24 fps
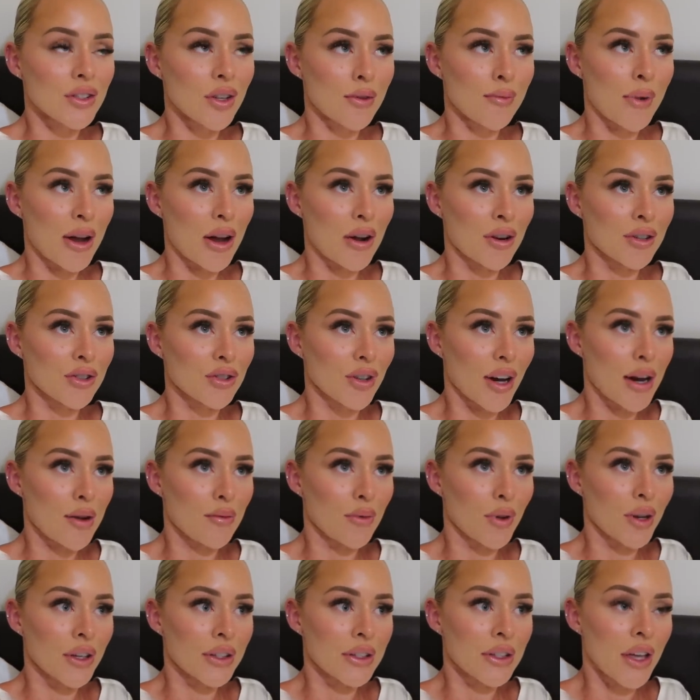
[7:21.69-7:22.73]
So my entree
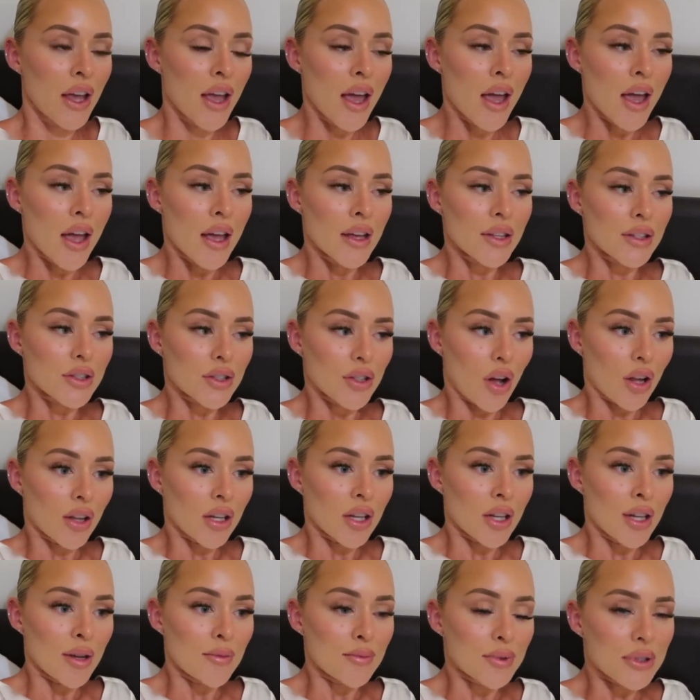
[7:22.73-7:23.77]
was
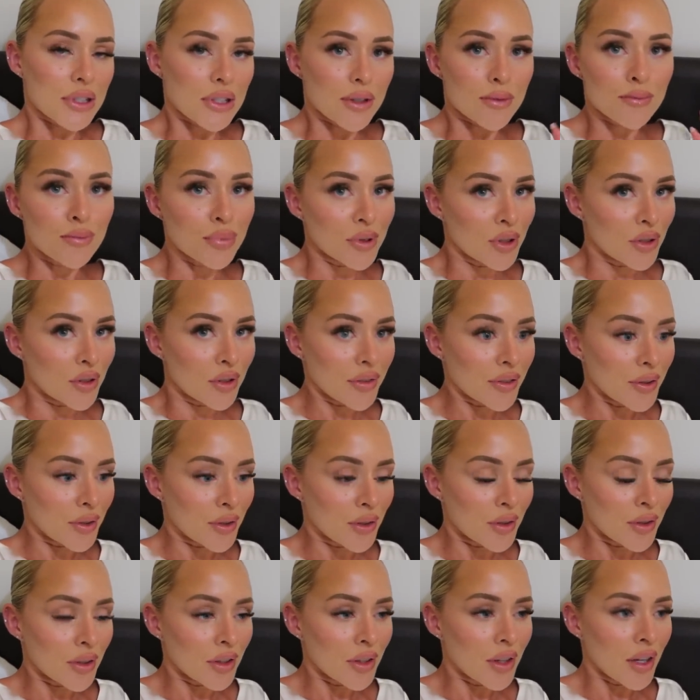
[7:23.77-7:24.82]
scallops,
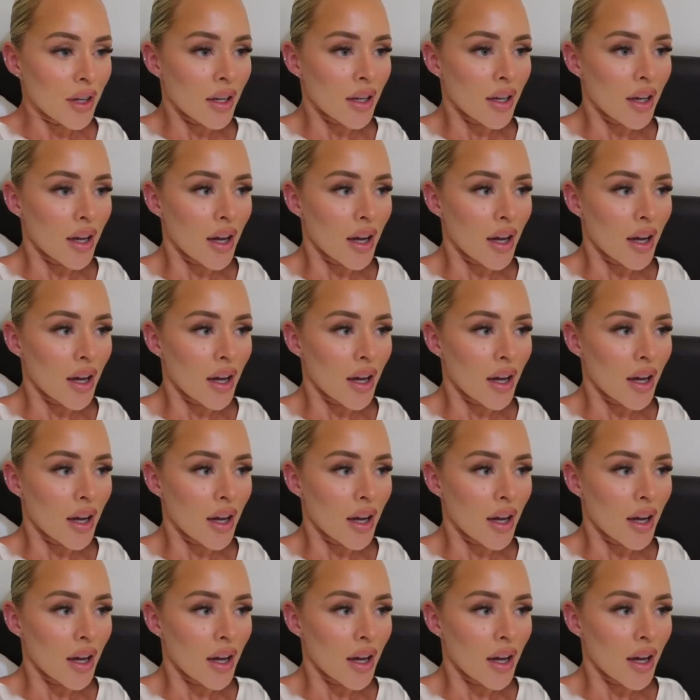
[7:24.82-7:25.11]
beautiful.